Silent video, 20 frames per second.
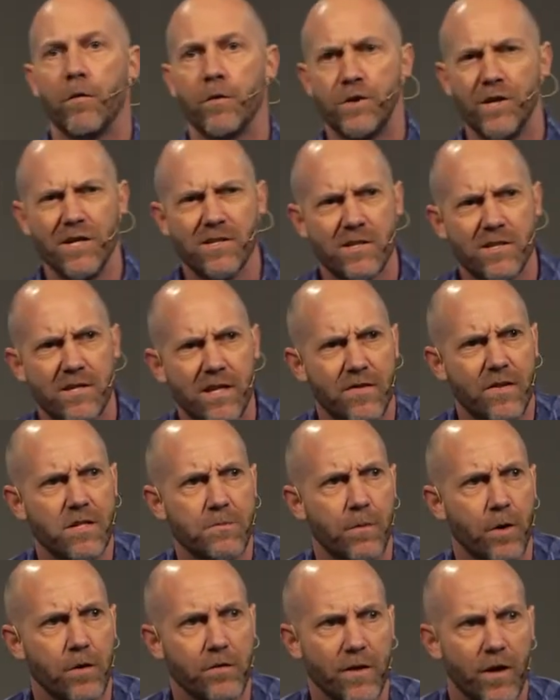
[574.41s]
Jesus did these
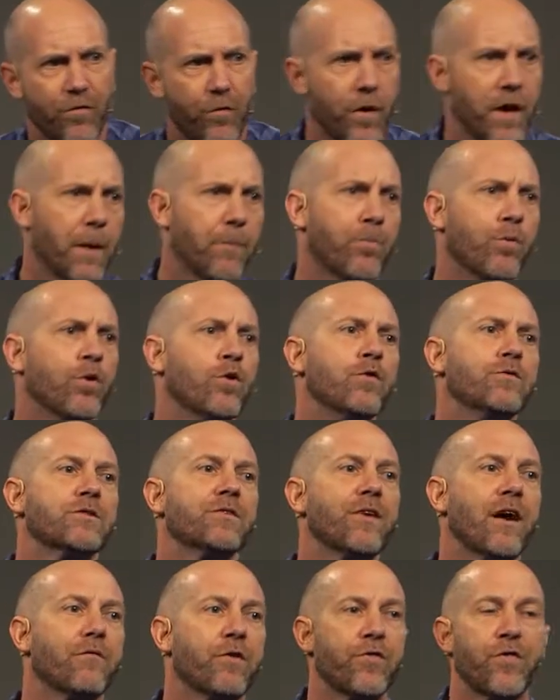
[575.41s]
miracles, therefore he approves of
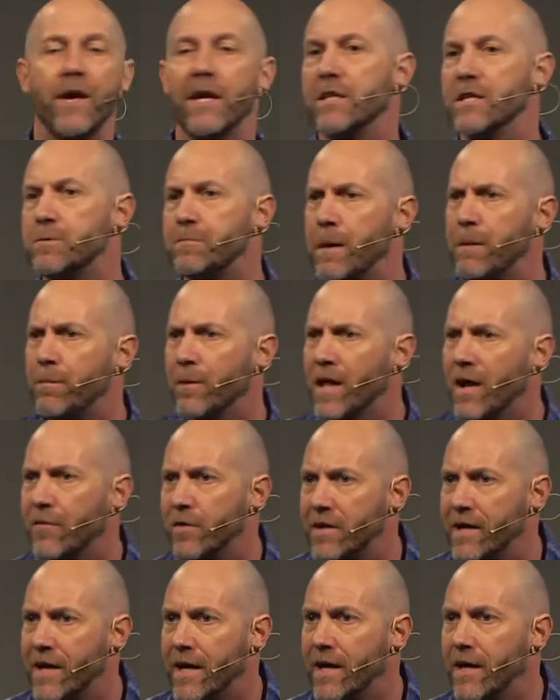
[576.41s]
everything these people ever
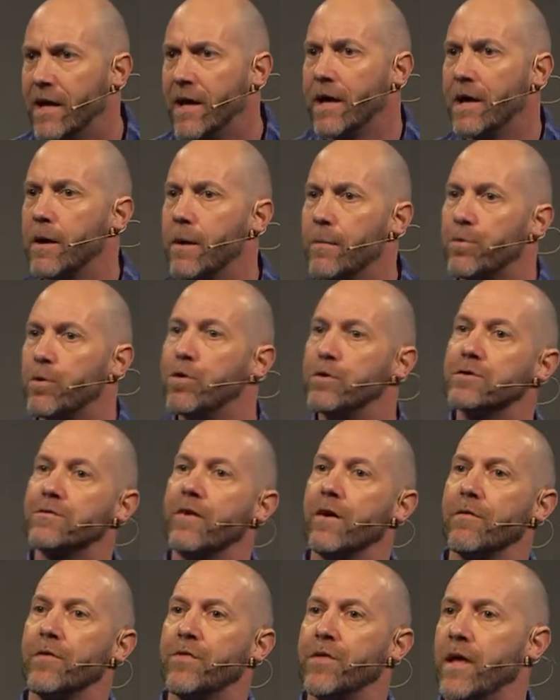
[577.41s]
did. He approves of
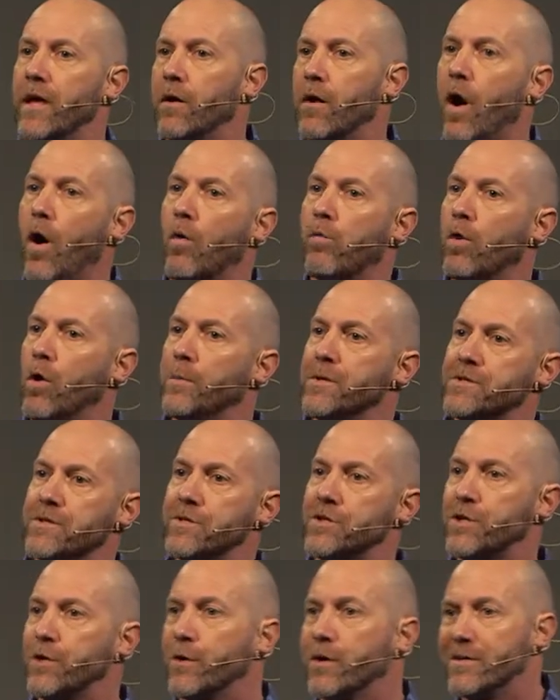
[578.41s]
everything all Roman
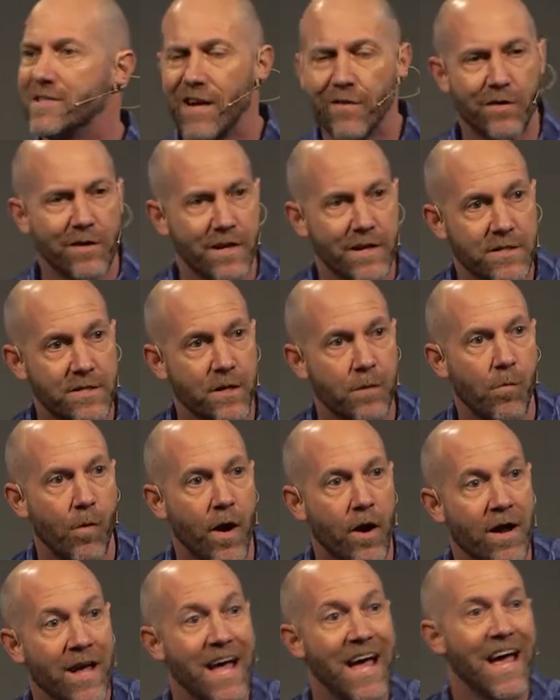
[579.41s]
centurions ever did
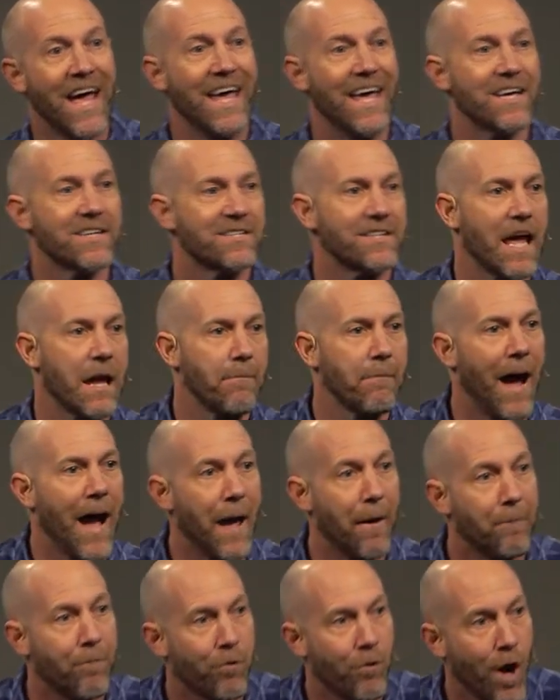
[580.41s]
somewhere. He is saying my
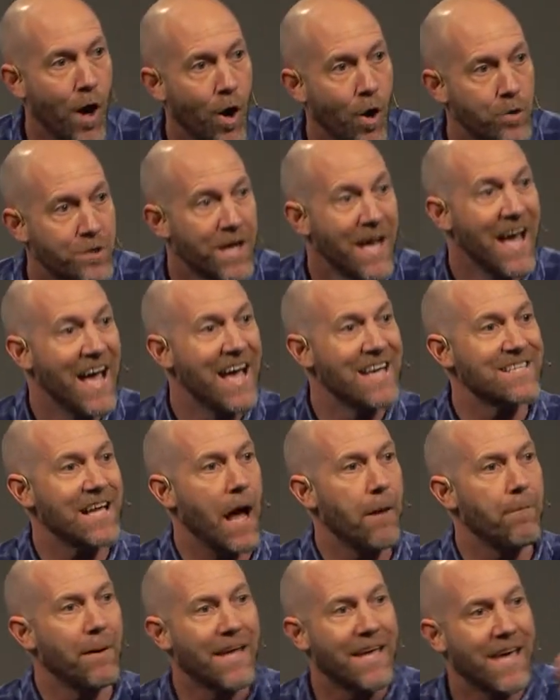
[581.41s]
approach is I
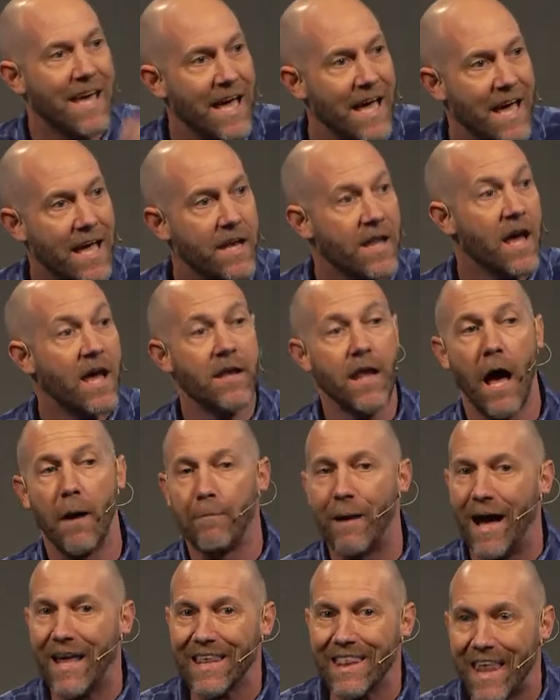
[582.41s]
begin not
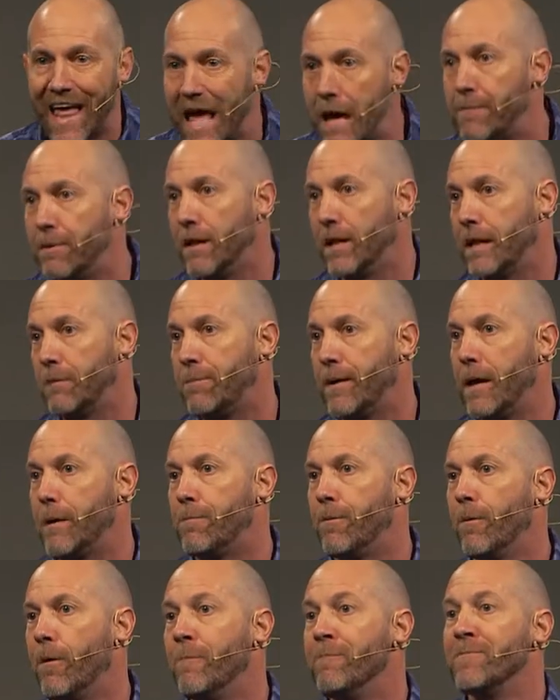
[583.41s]
by labeling
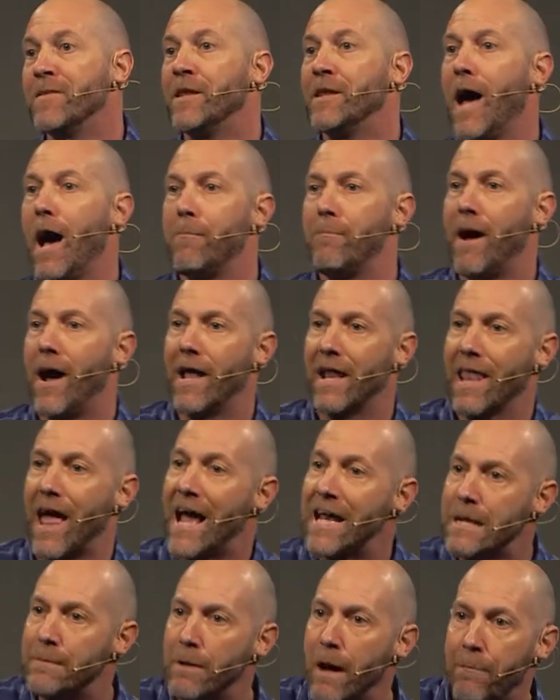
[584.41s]
people, not by
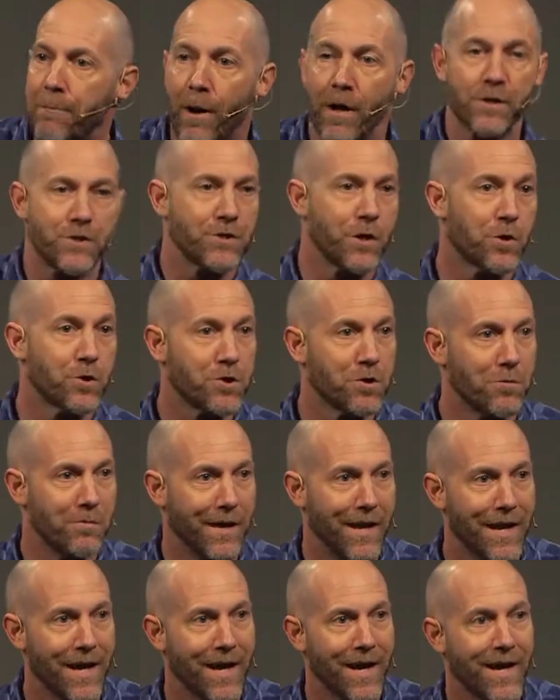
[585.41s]
lighting them up on social
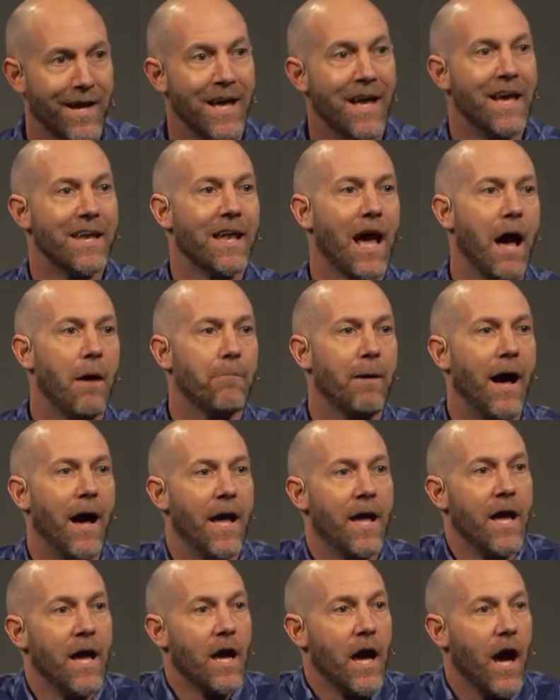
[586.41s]
media, not by
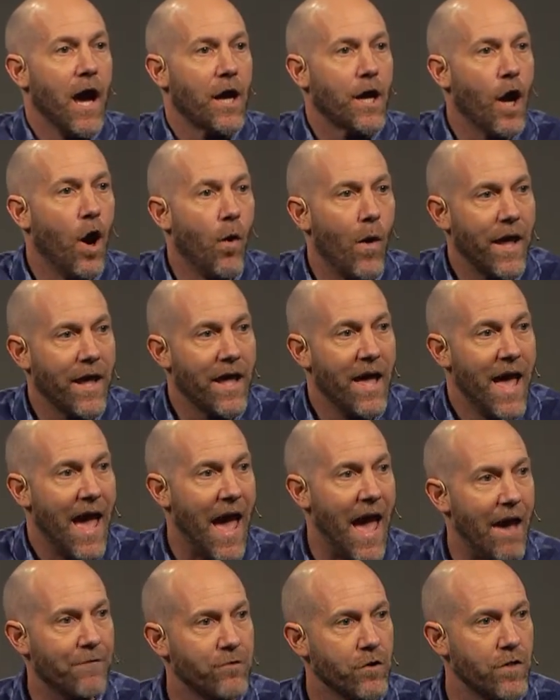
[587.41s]
going
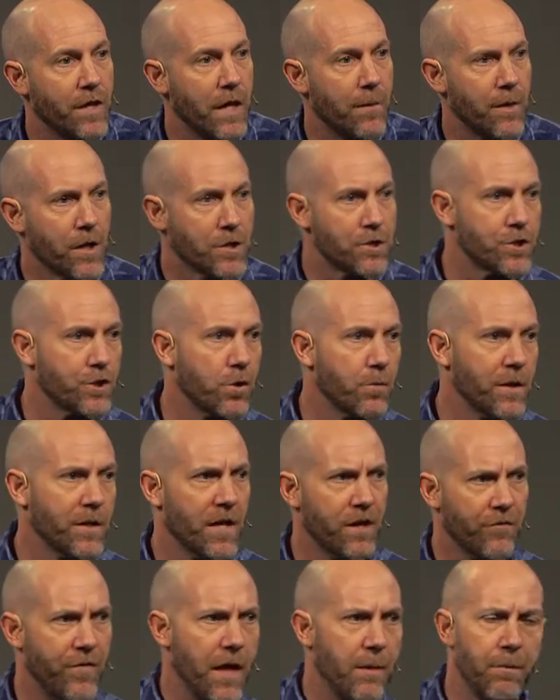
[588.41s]
after them and assuming that
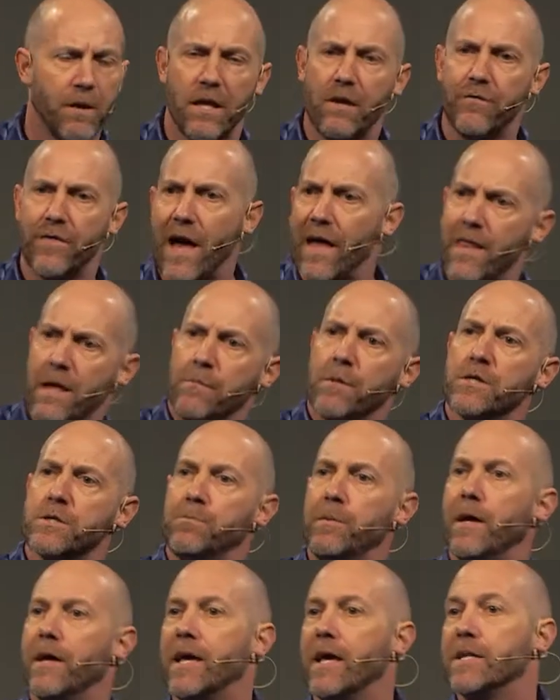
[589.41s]
if they believe that, they must
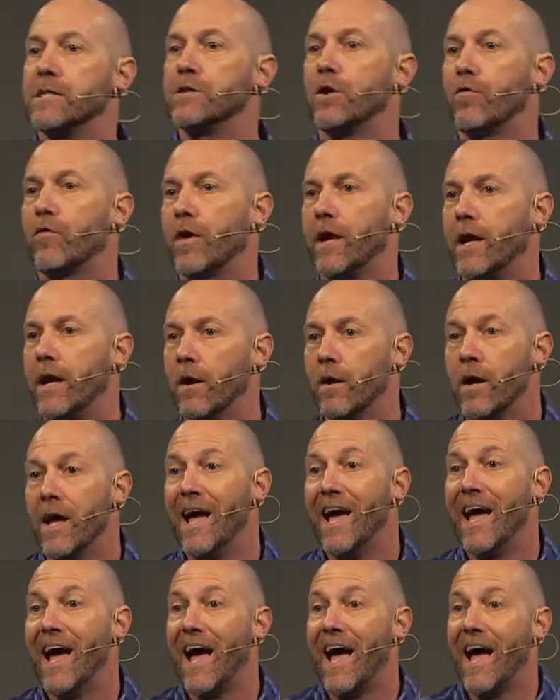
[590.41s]
be against over here.
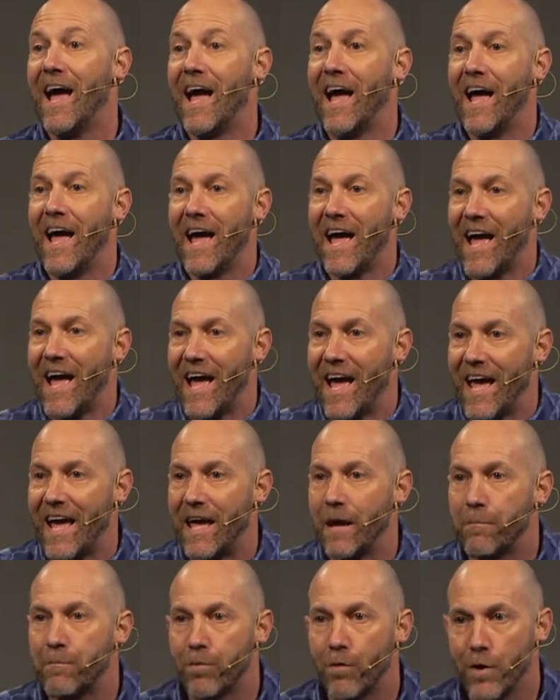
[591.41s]
He
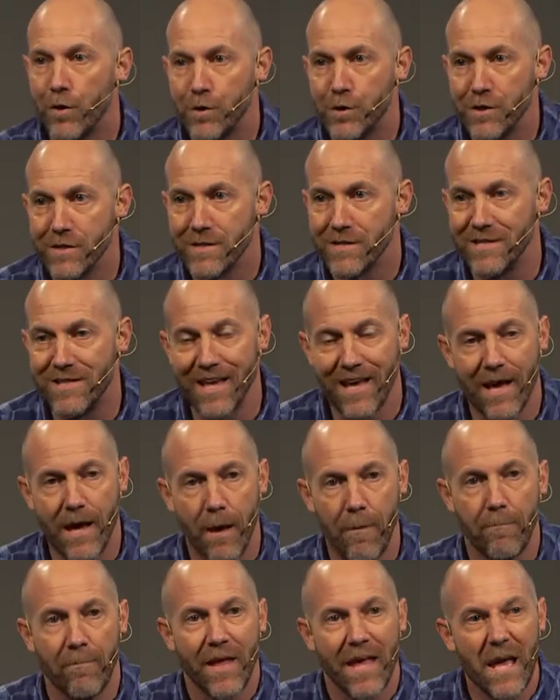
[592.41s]
approaches
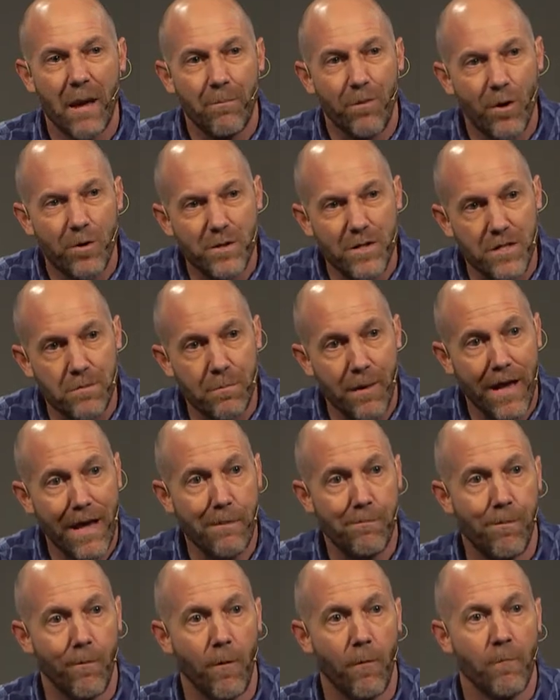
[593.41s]
them, he approaches
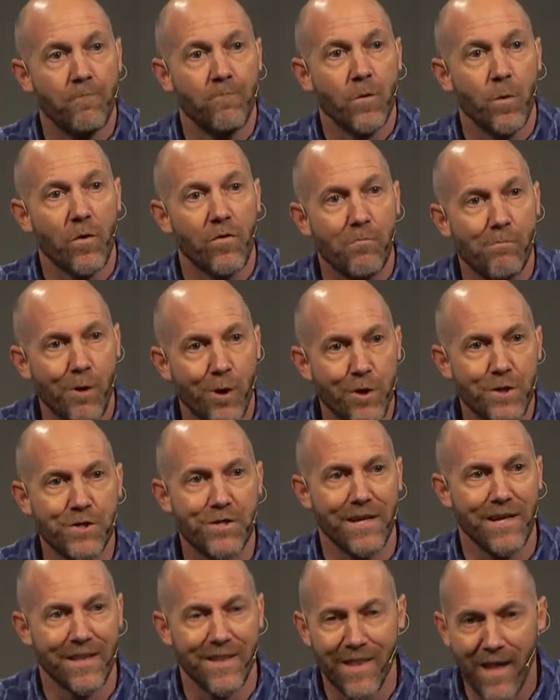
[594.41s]
people with
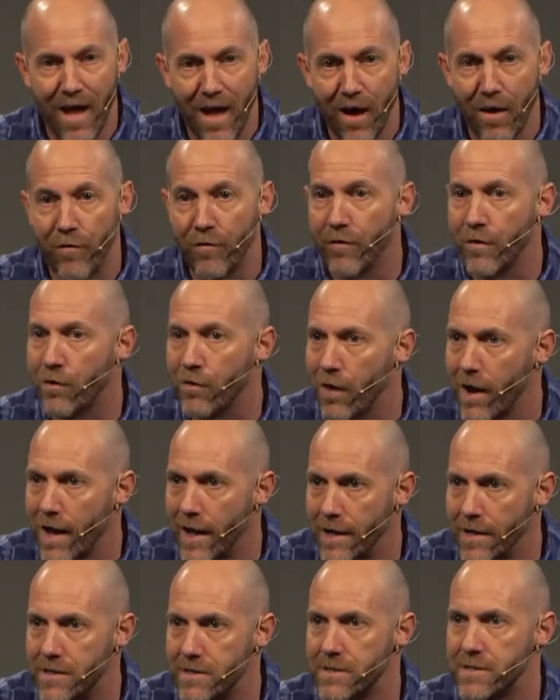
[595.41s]
mercy, love,
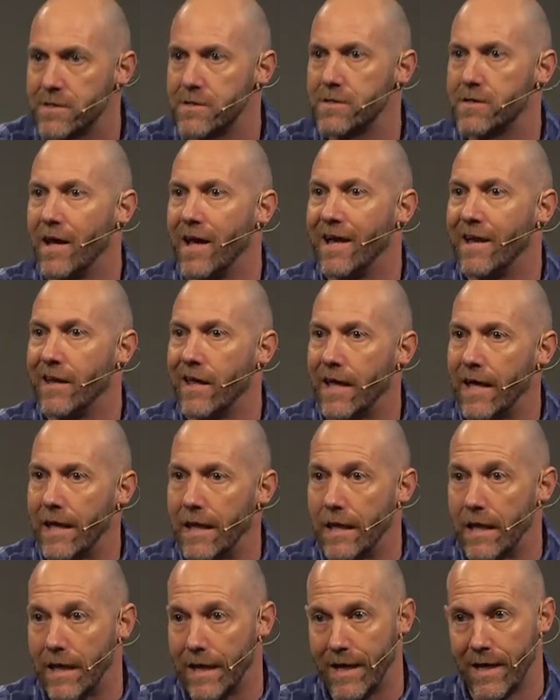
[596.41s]
grace, and
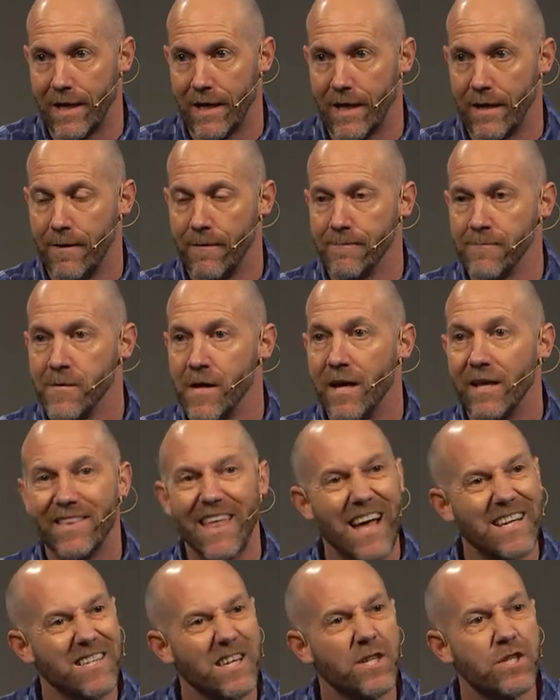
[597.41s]
healing.
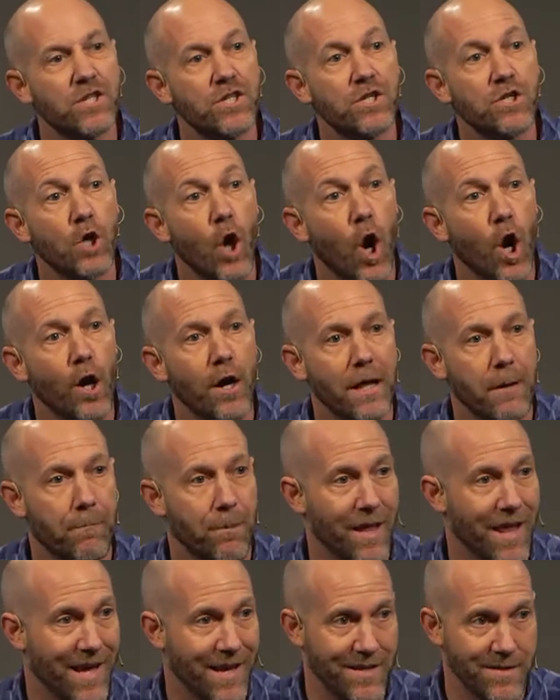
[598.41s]
That's his starting
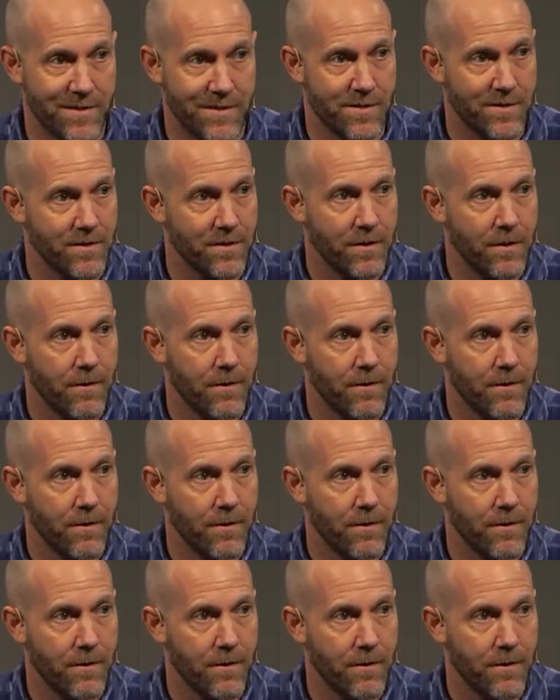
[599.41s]
place.